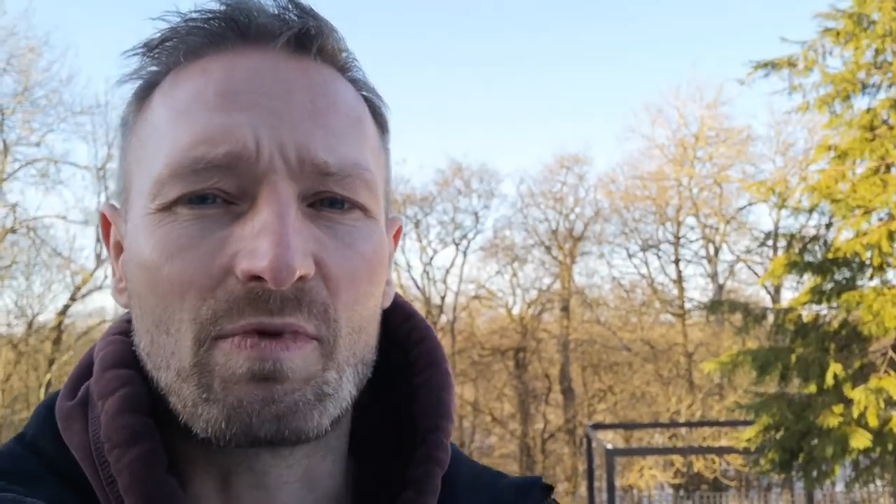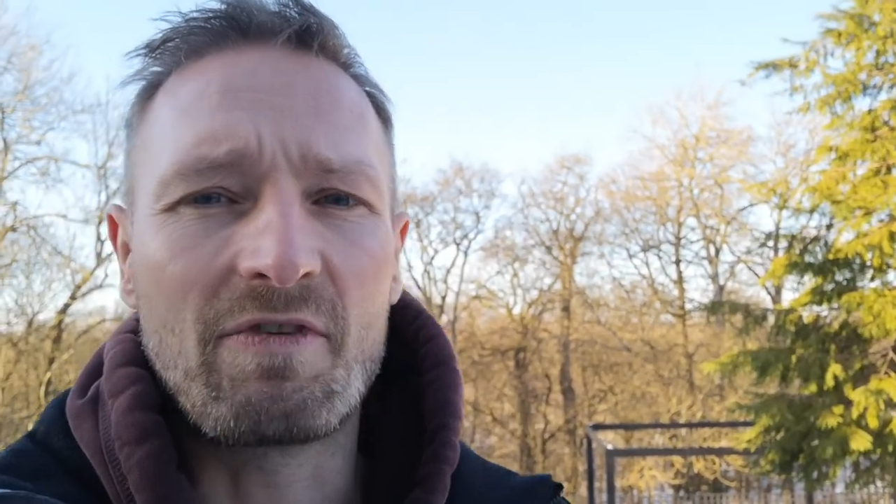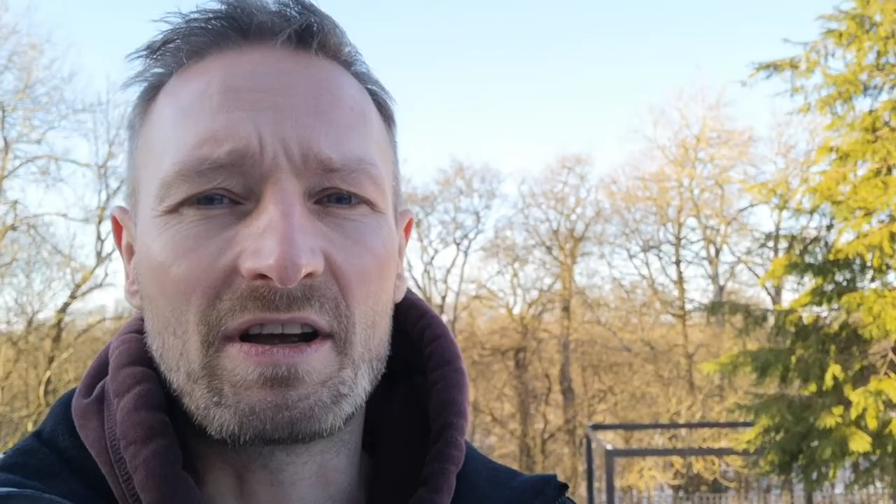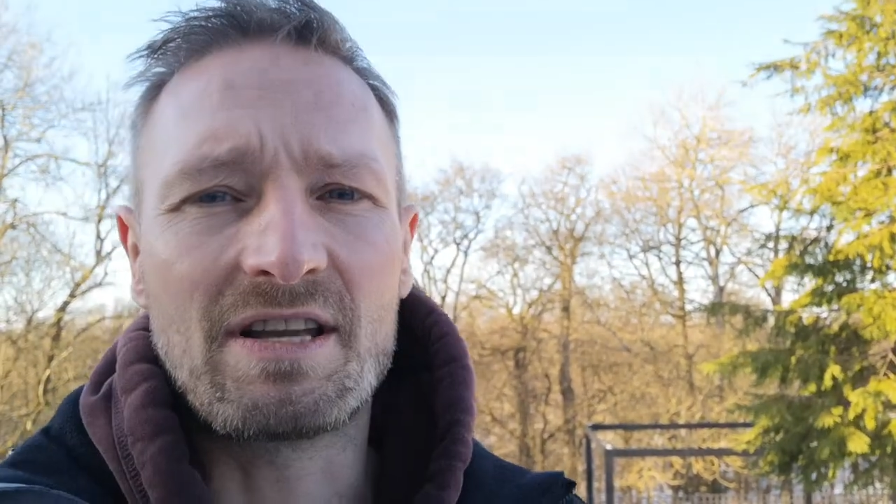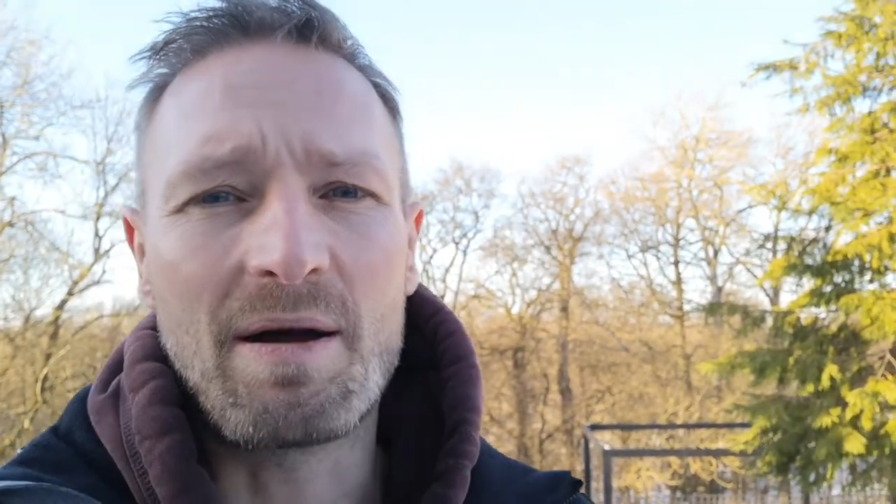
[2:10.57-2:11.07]

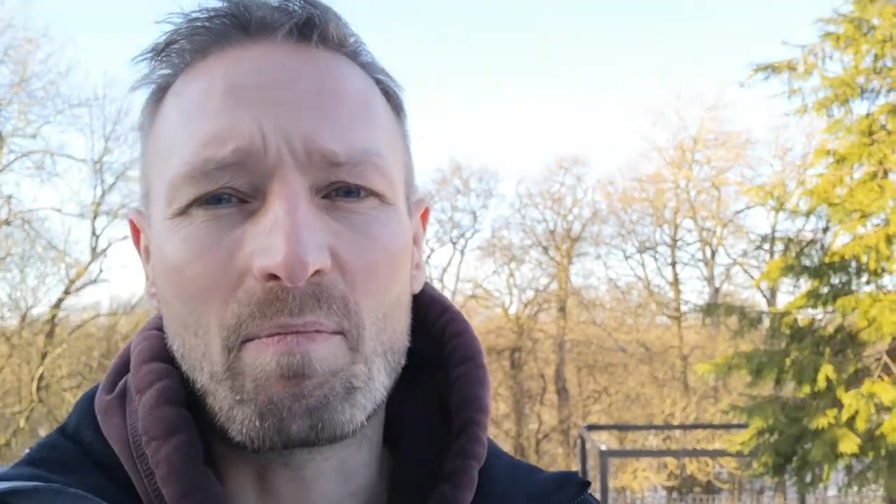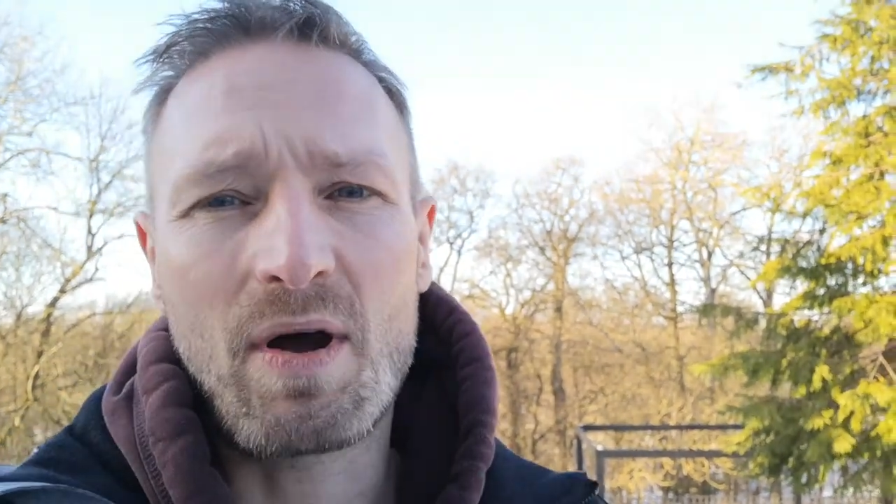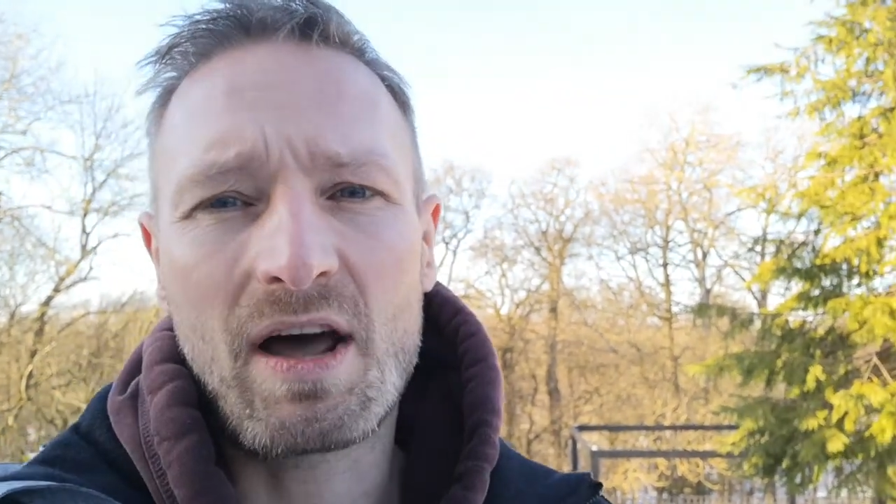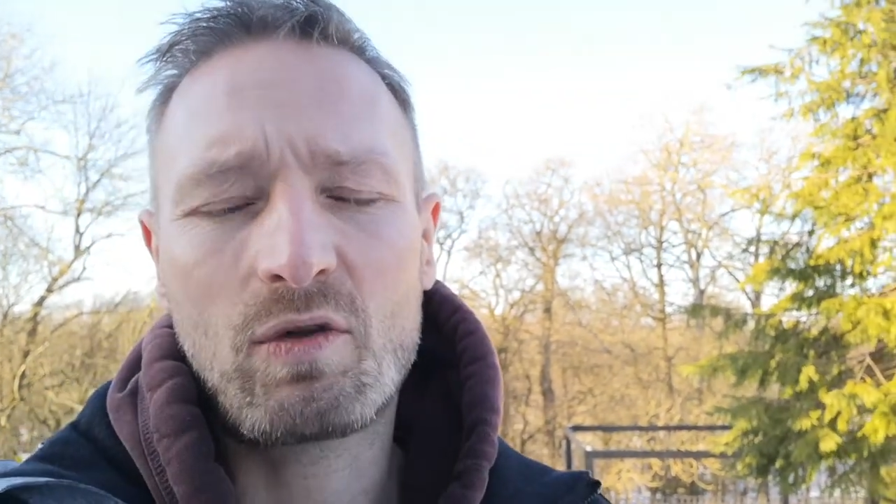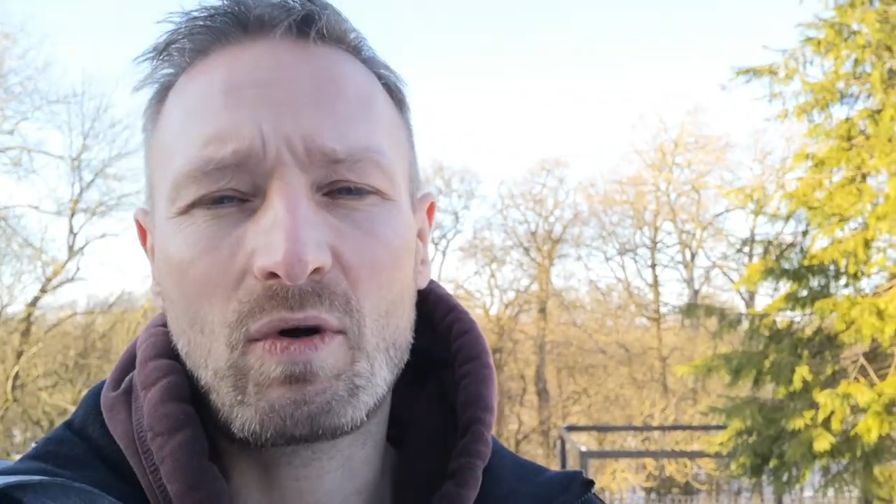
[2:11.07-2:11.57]
provide that
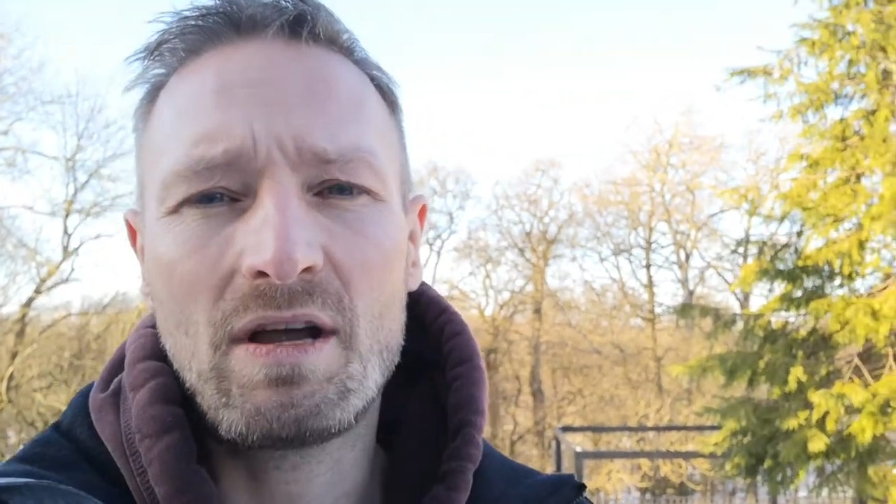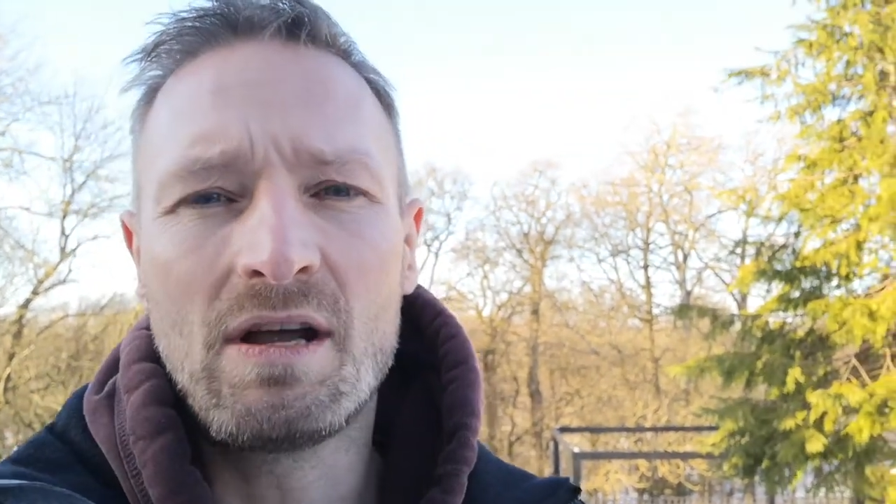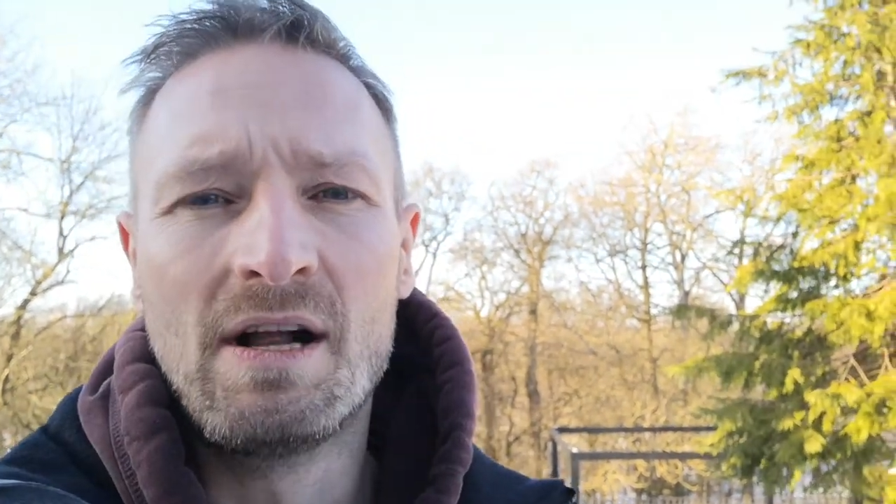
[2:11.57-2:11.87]
pathway.